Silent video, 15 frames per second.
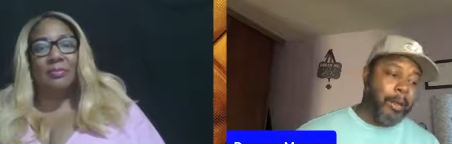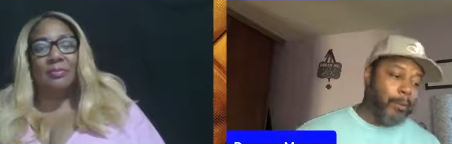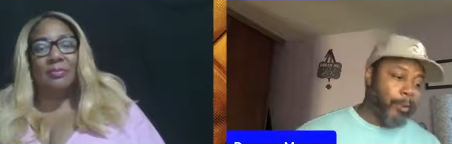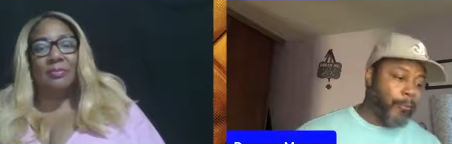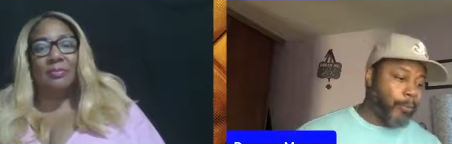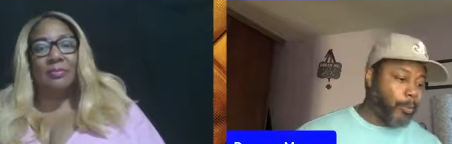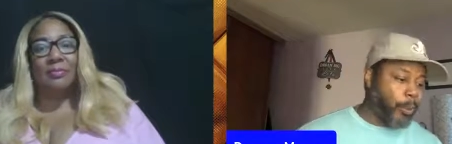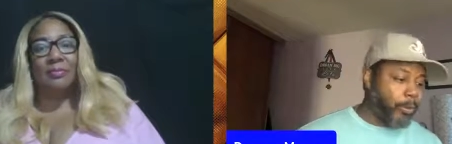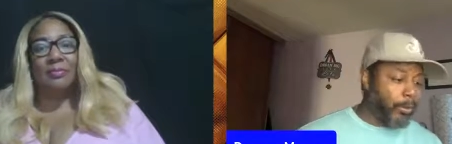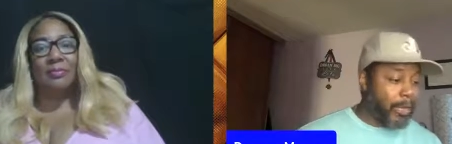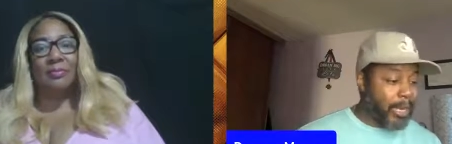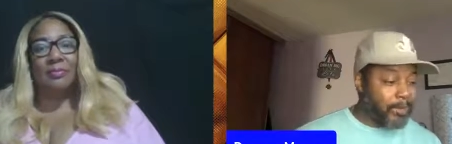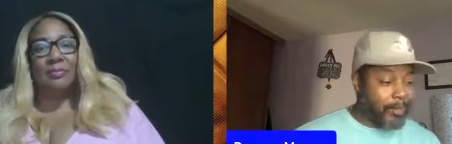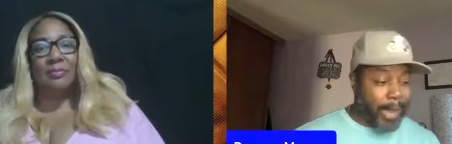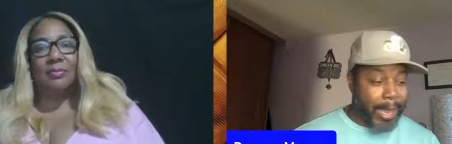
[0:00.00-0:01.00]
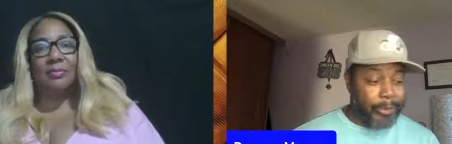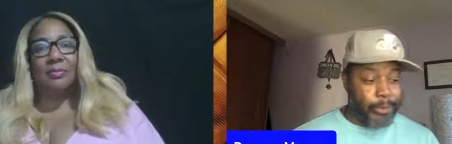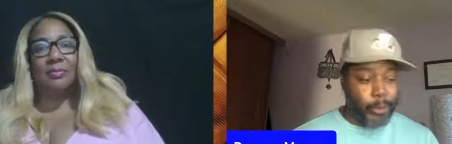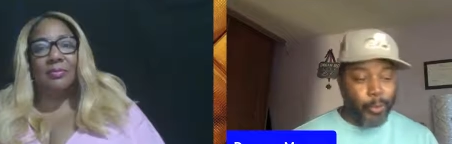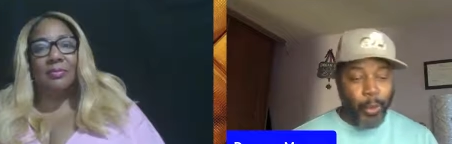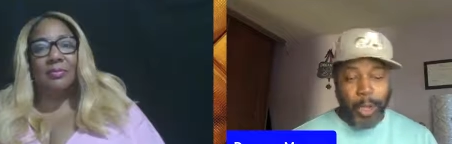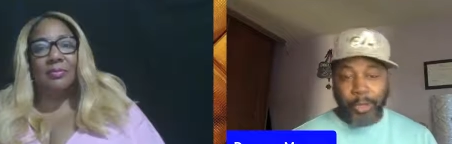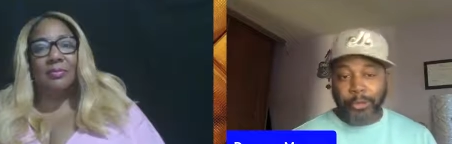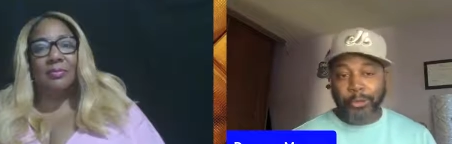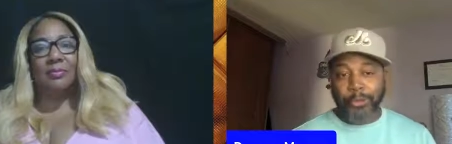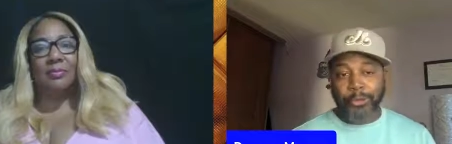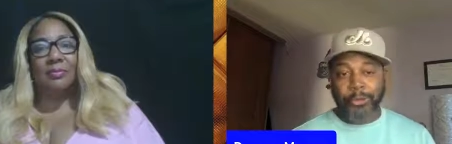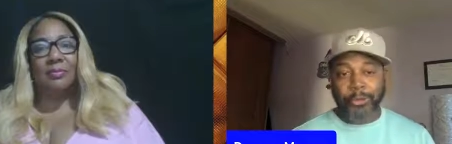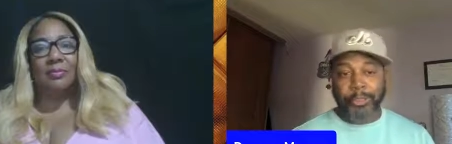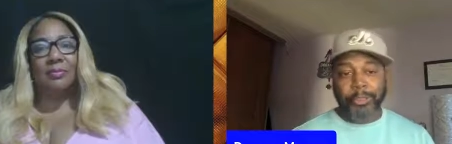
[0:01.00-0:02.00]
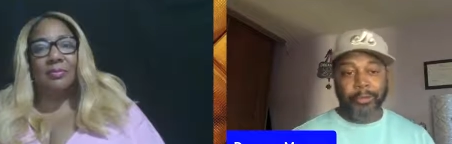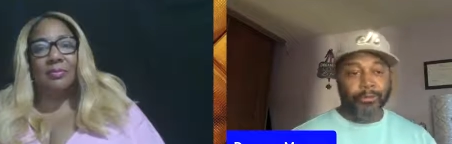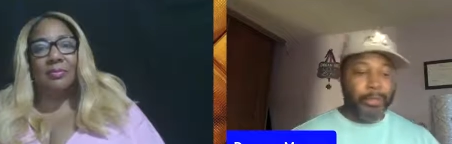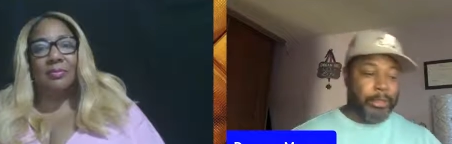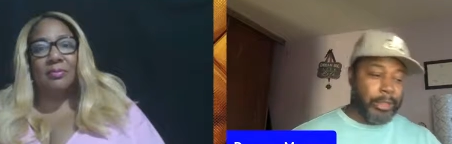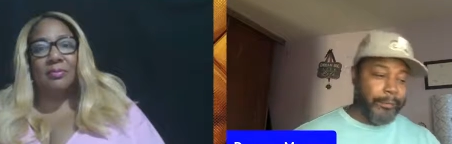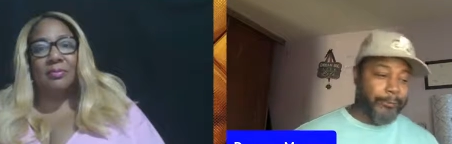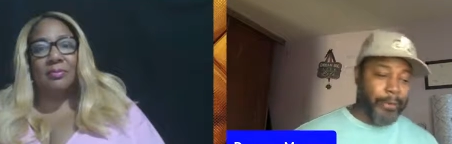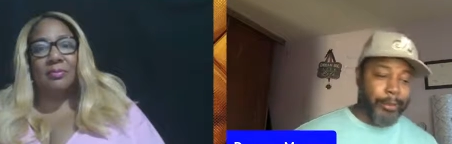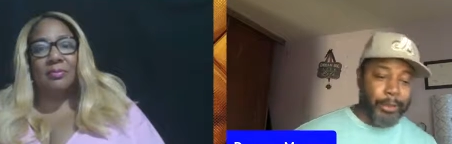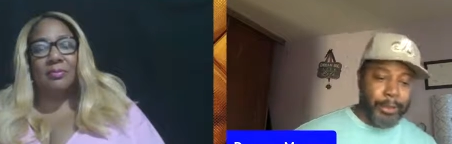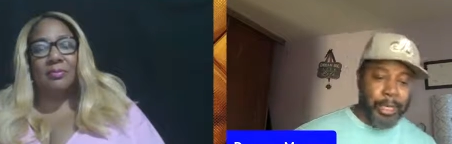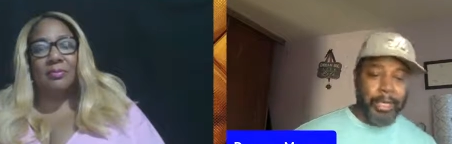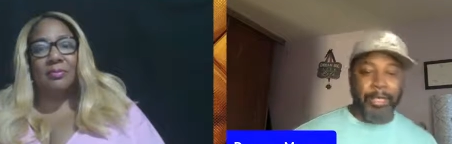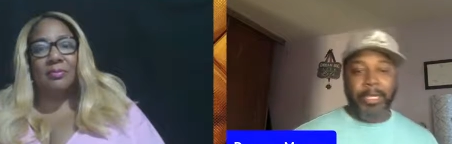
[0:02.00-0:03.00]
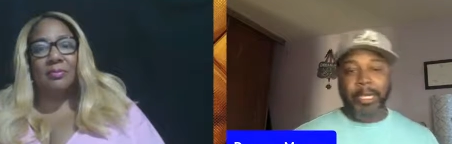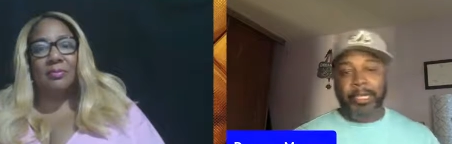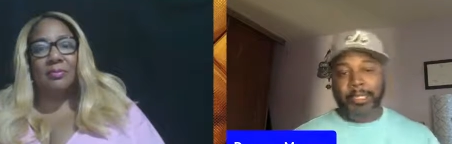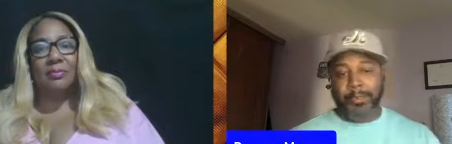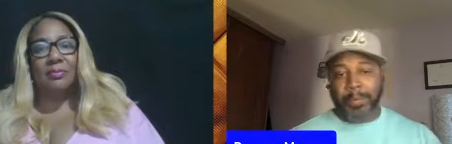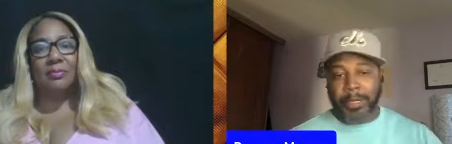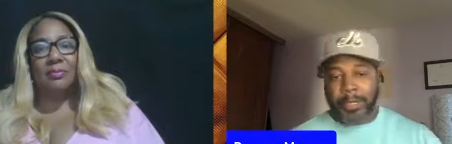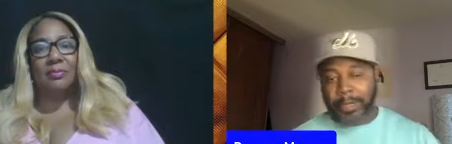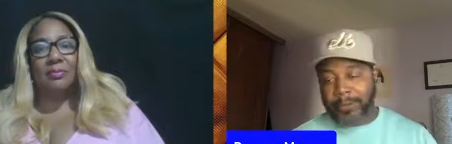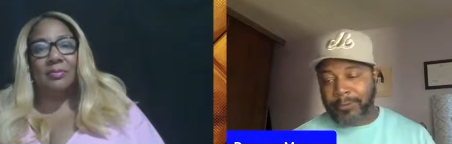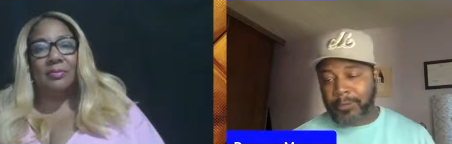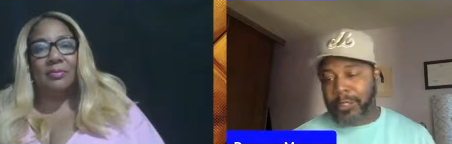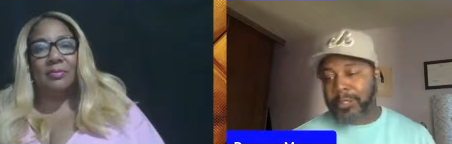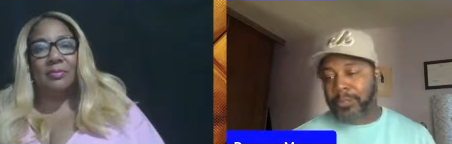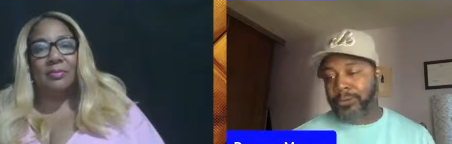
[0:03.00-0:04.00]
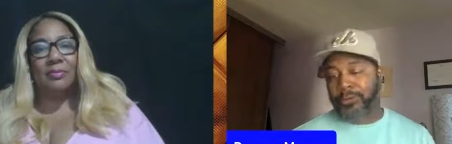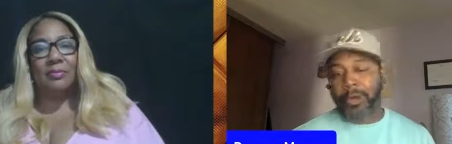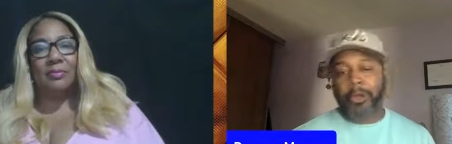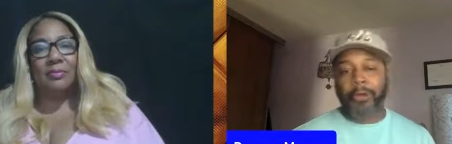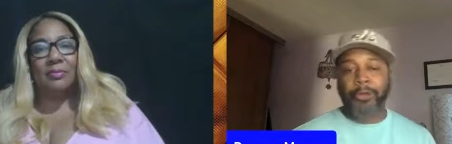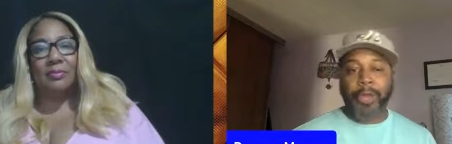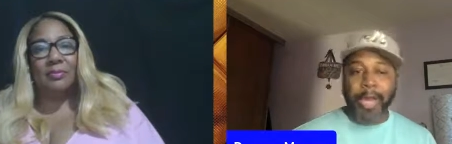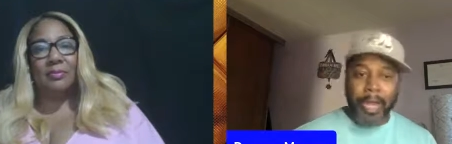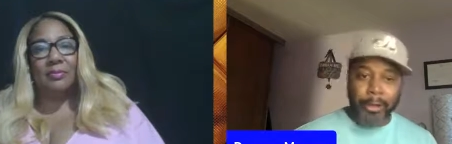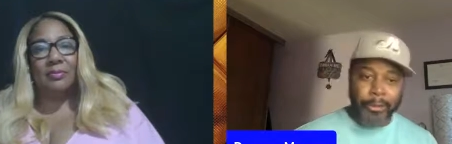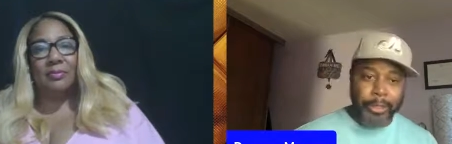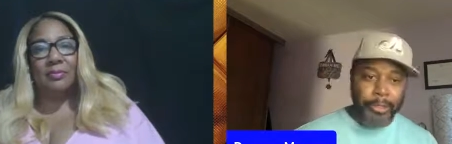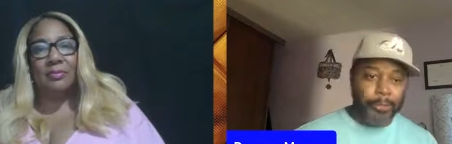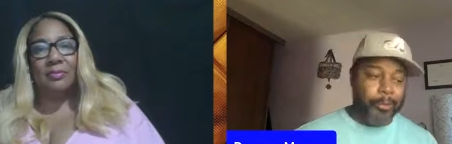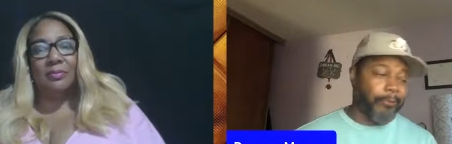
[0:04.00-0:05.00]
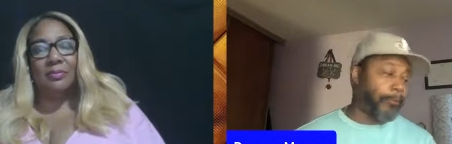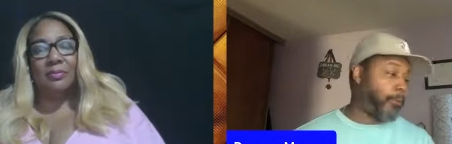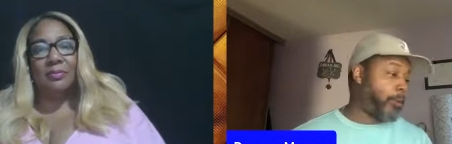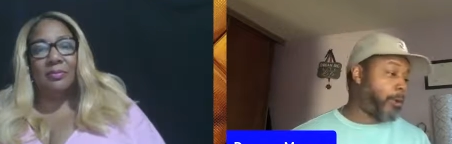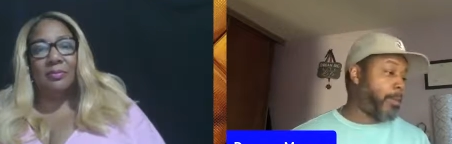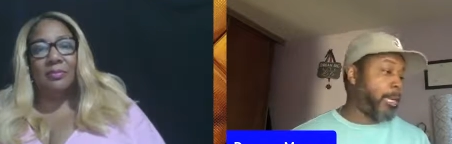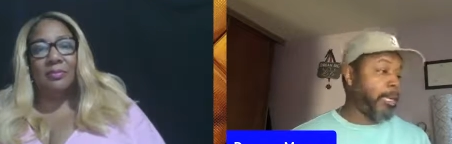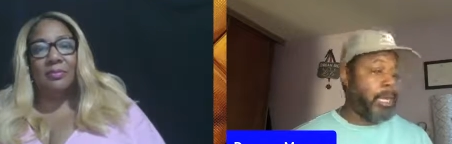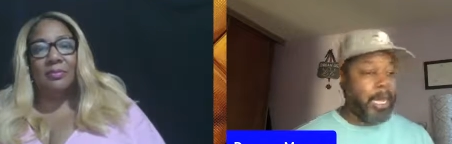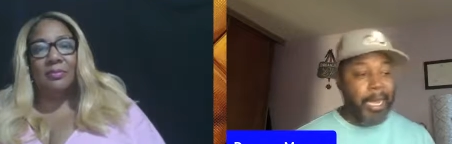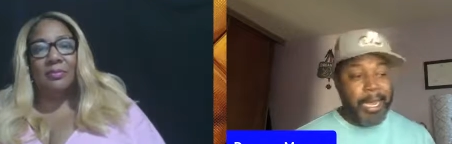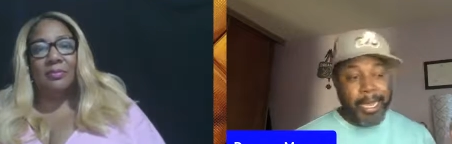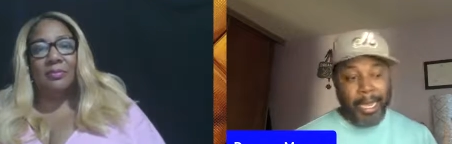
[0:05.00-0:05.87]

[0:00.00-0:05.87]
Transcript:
Speaker 1: We have a brother named Patrick Walters. He's originally from Saint Kitts, but he lives in Toronto now. He's performing.